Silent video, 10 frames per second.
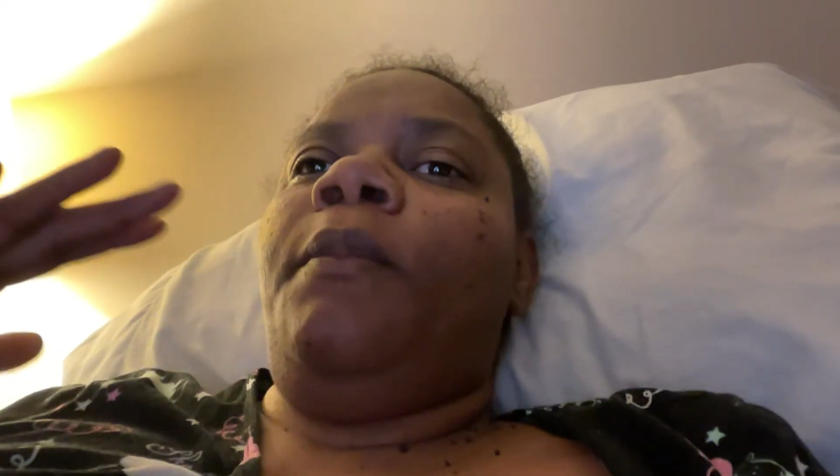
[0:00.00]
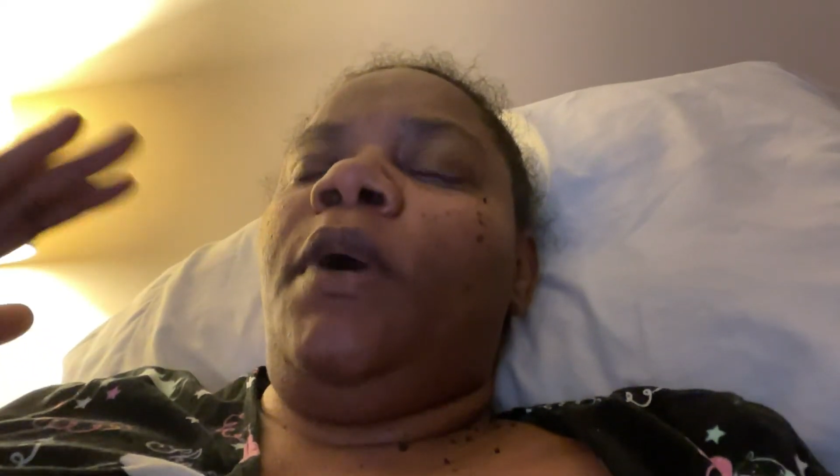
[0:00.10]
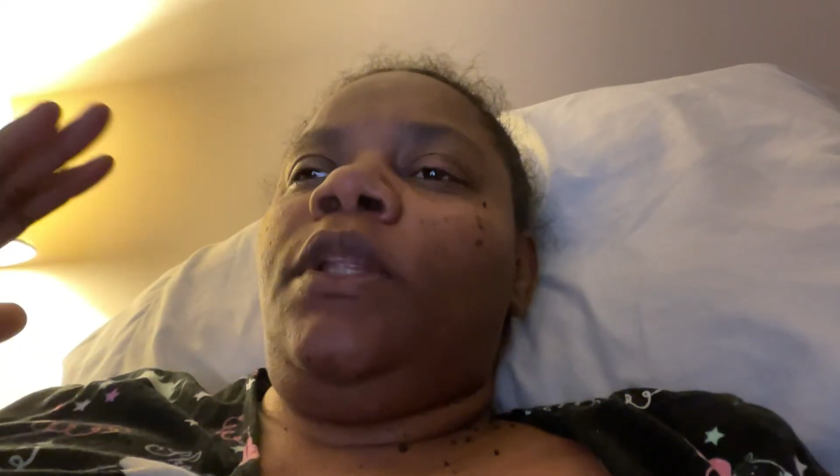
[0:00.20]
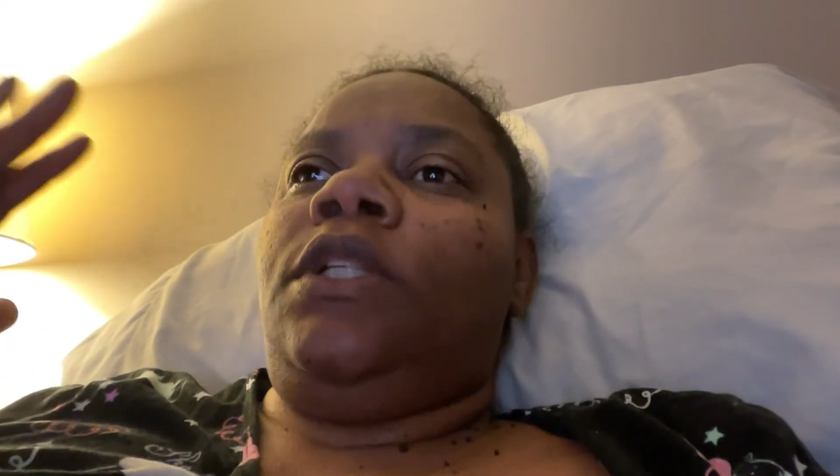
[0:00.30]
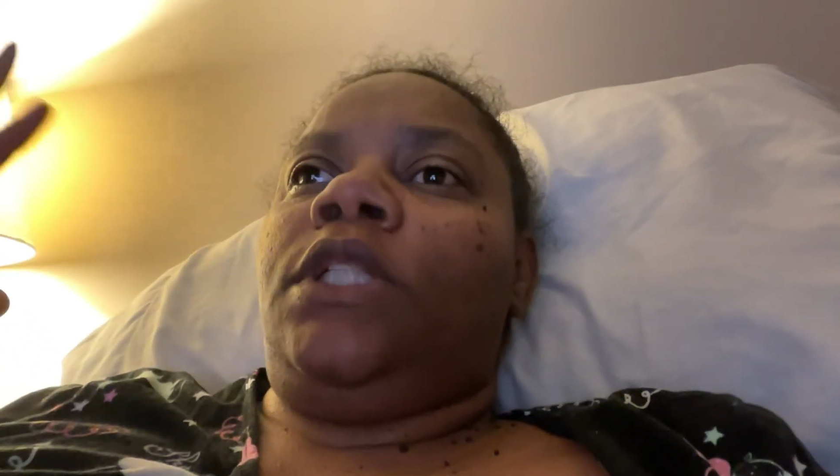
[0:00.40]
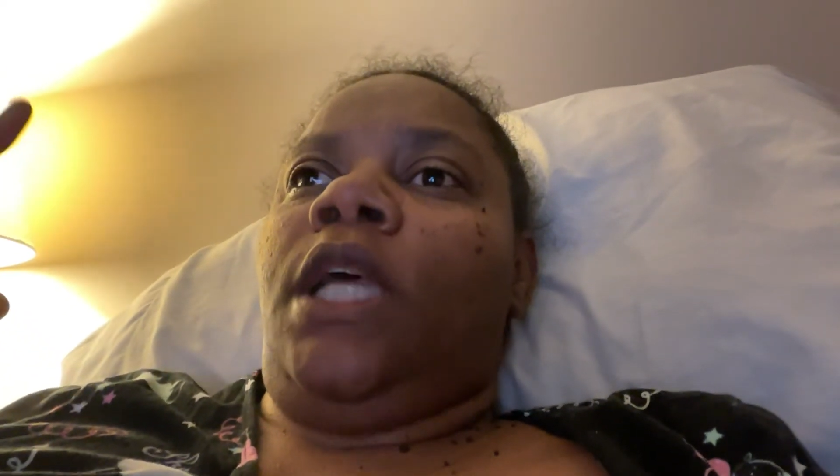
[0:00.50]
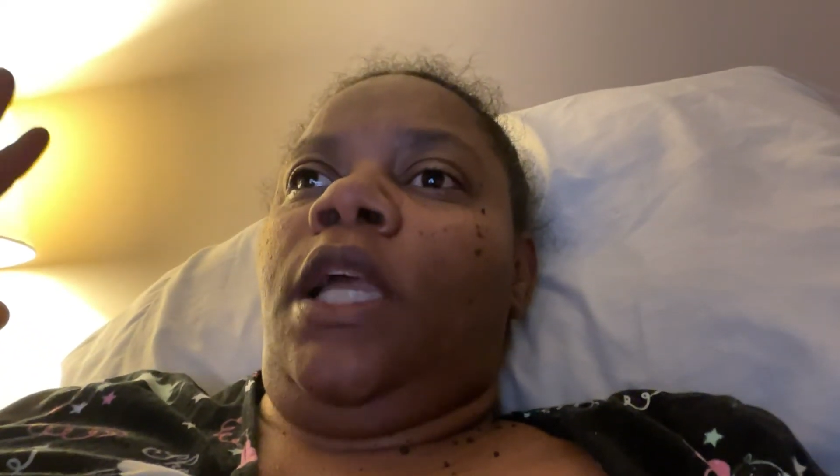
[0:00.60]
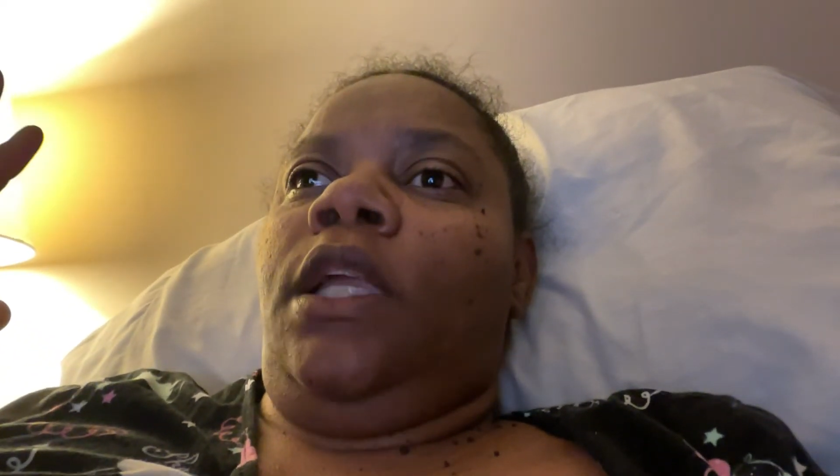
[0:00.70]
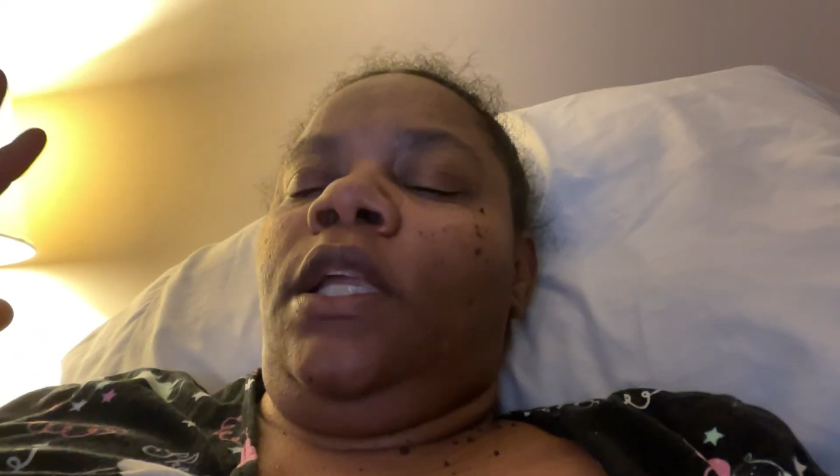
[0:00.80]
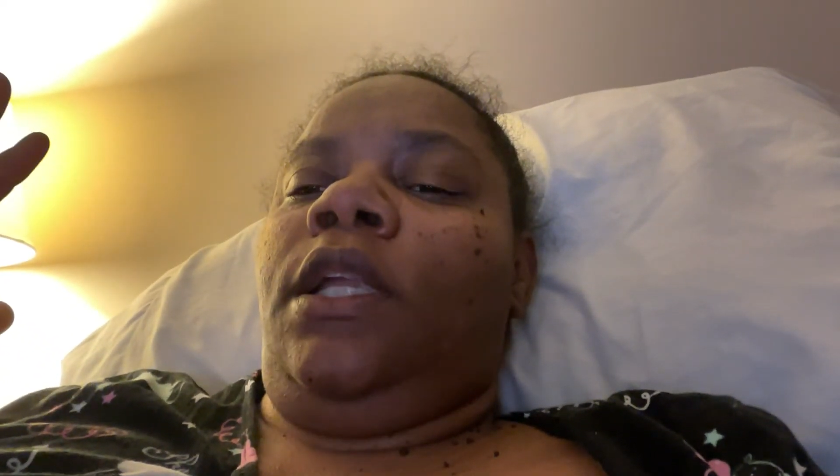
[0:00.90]
Mother's
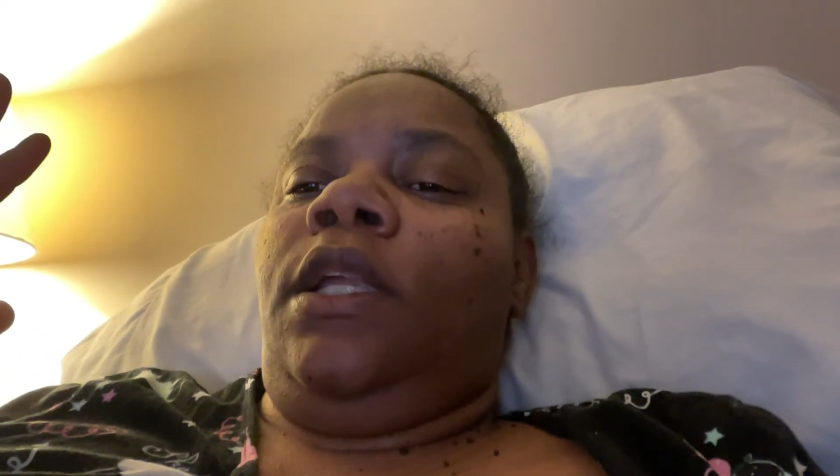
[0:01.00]
Day